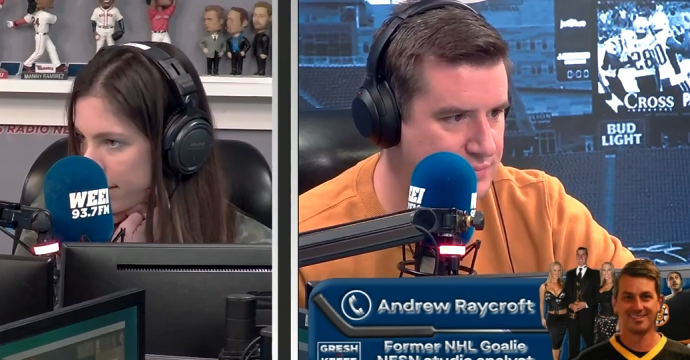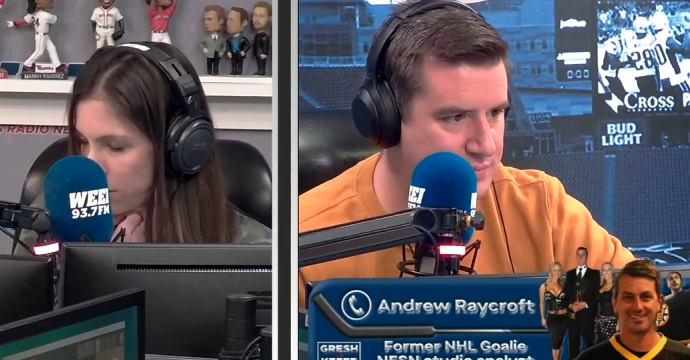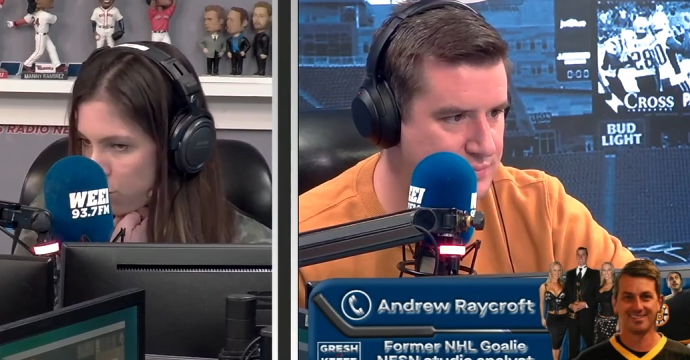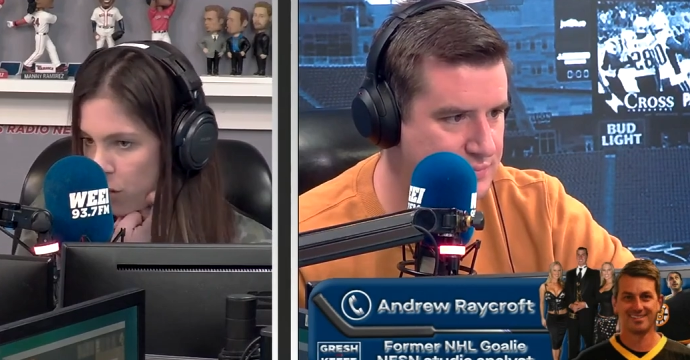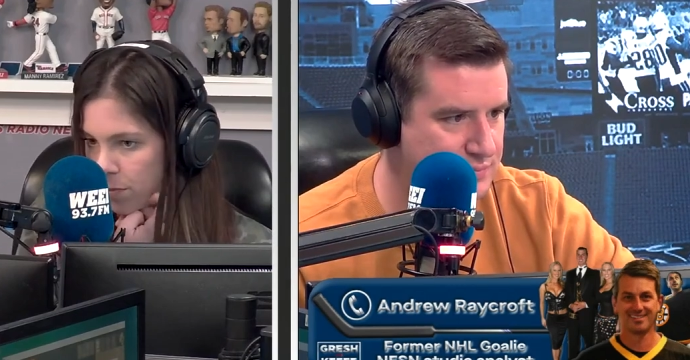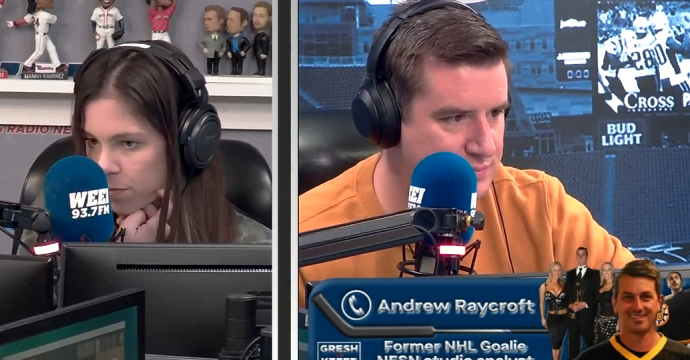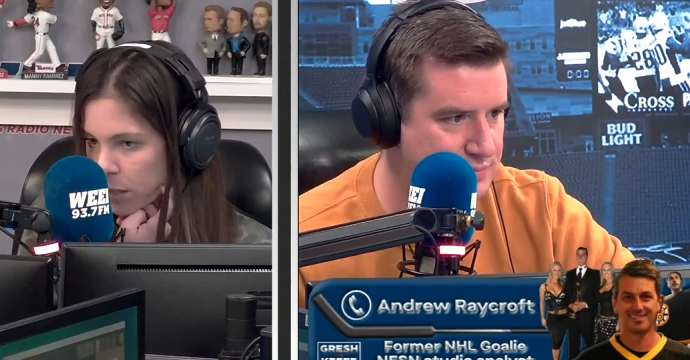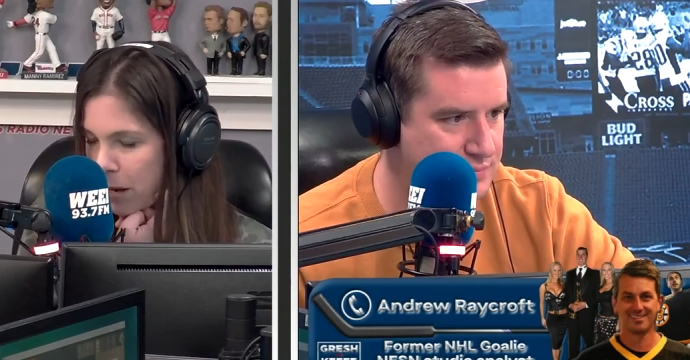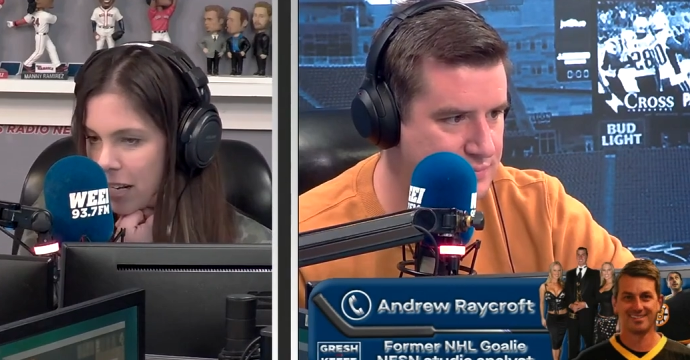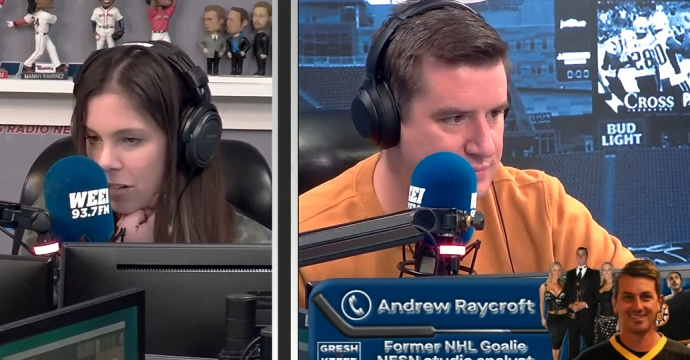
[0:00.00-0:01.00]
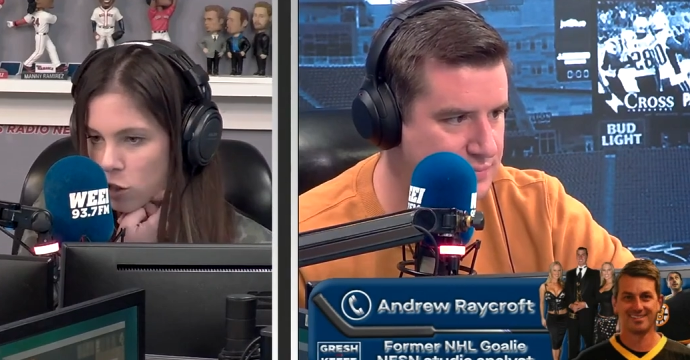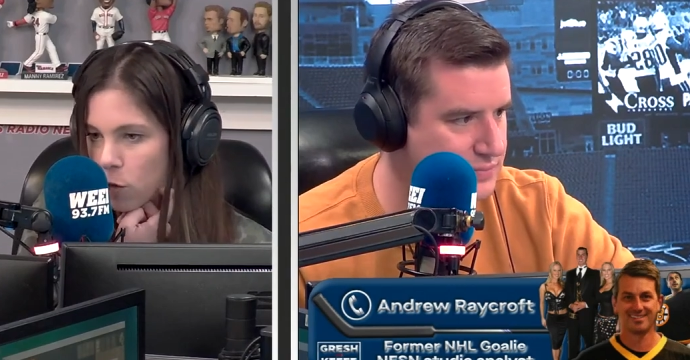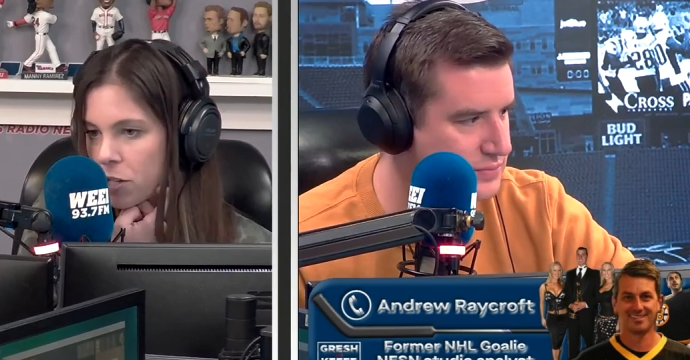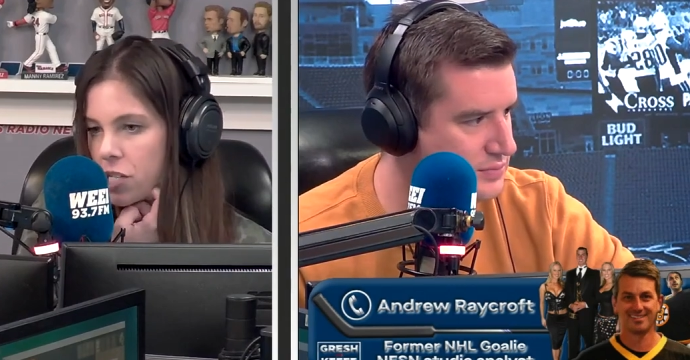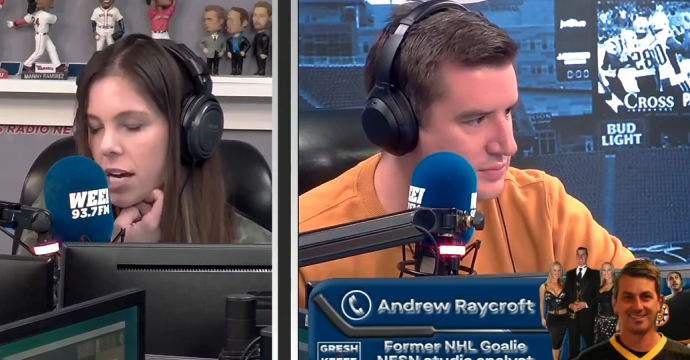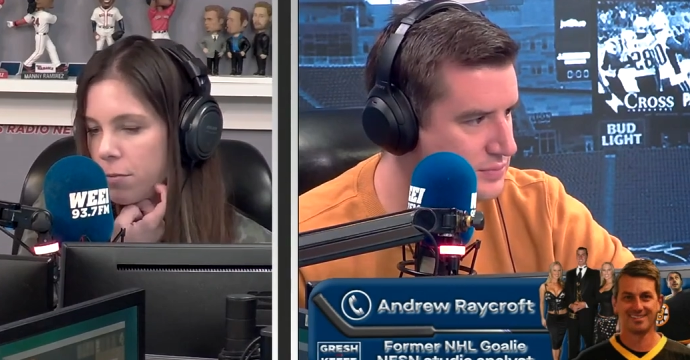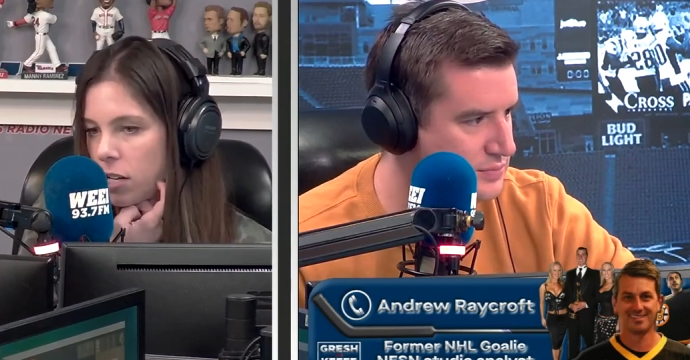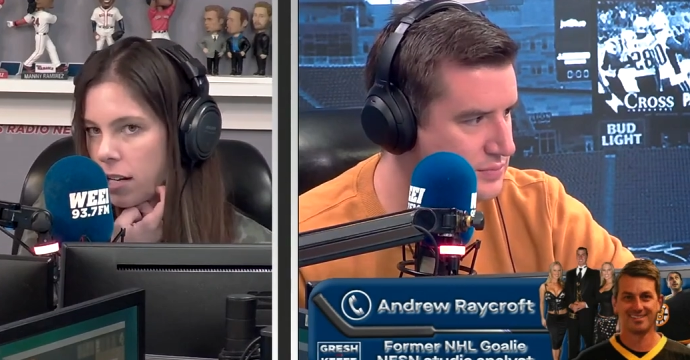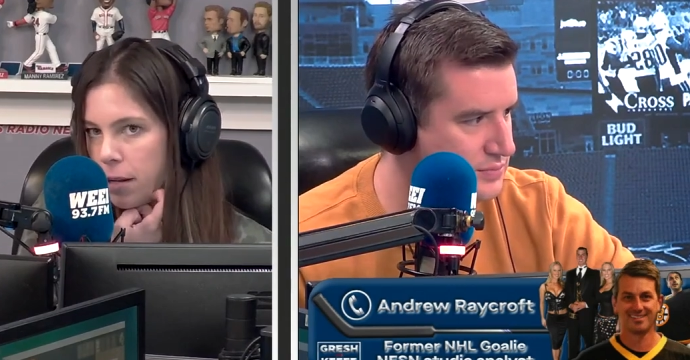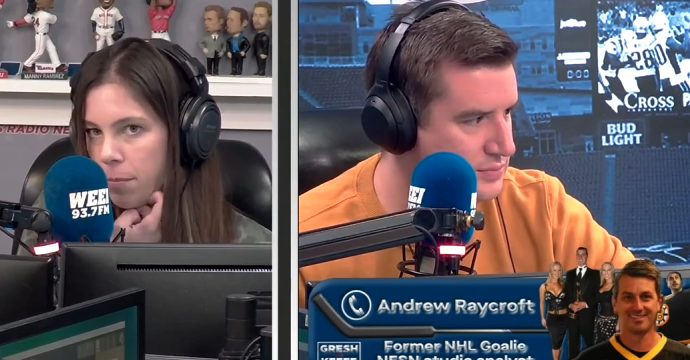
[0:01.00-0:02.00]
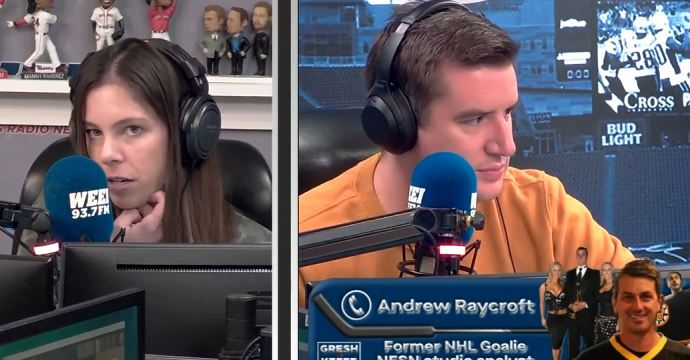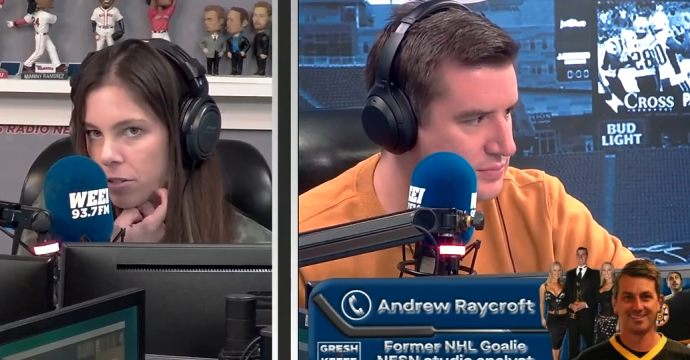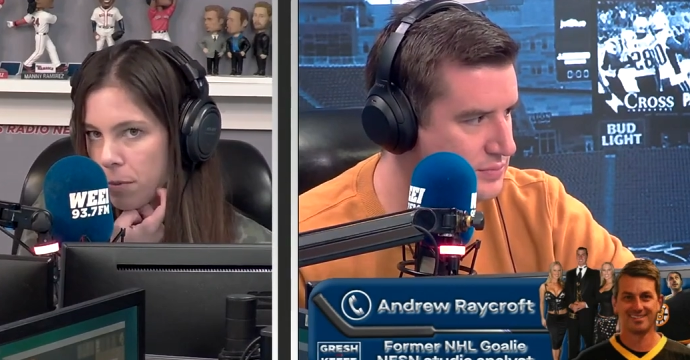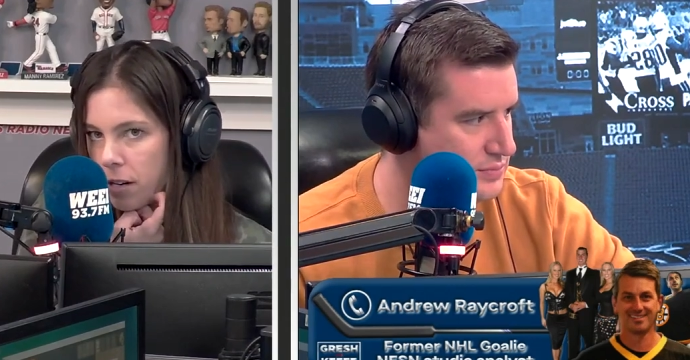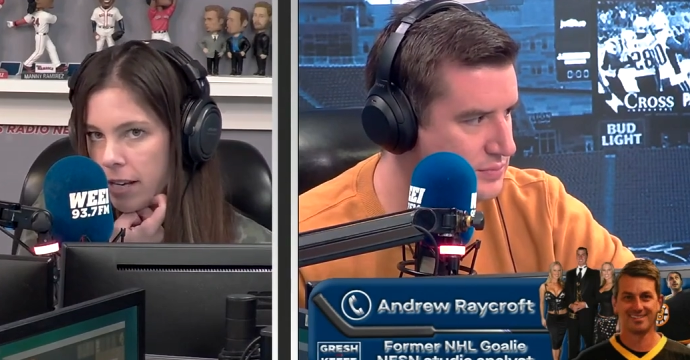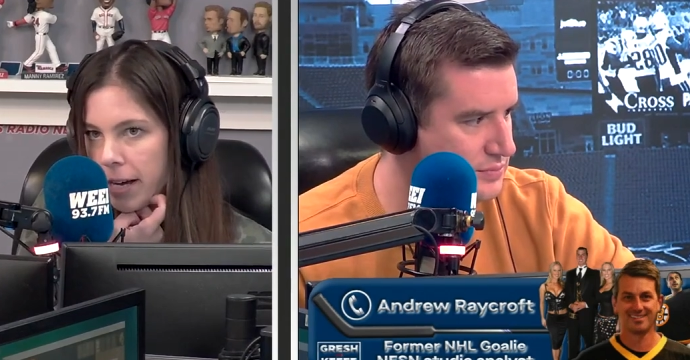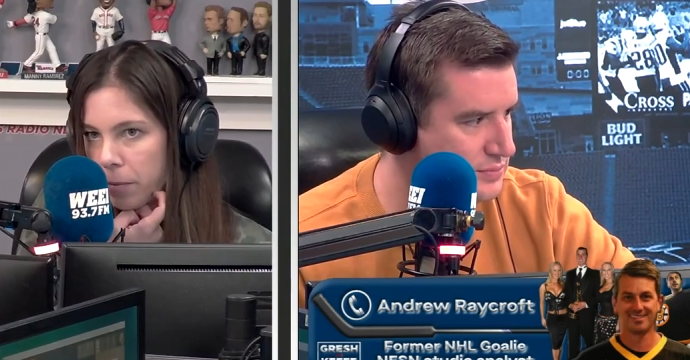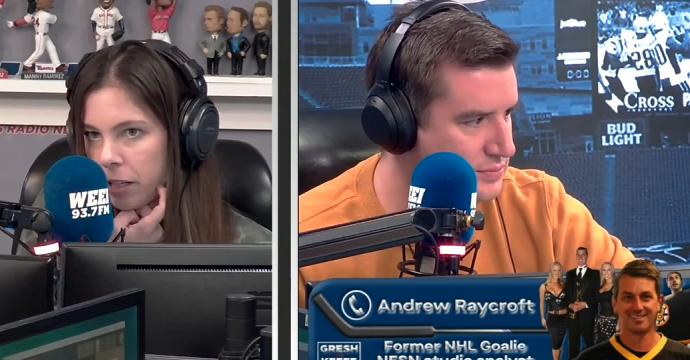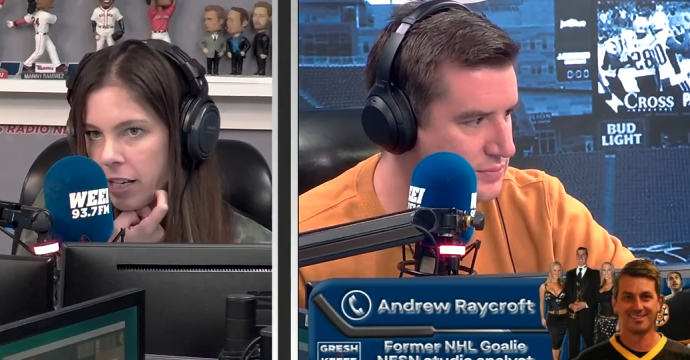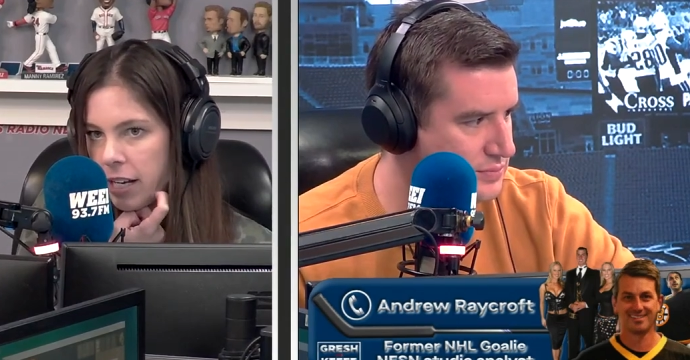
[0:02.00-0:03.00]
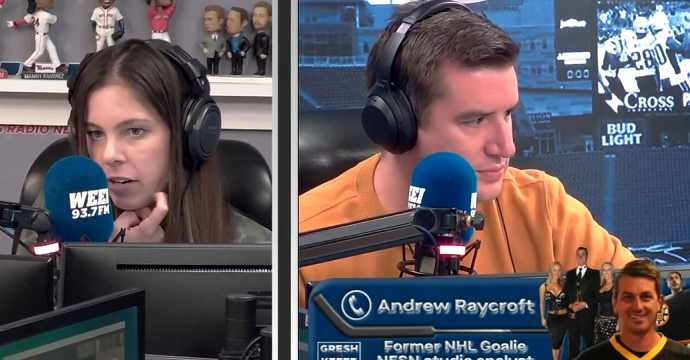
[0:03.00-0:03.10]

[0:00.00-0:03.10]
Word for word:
Speaker 1: since we're spending so much time talking about Damar Hamlin here,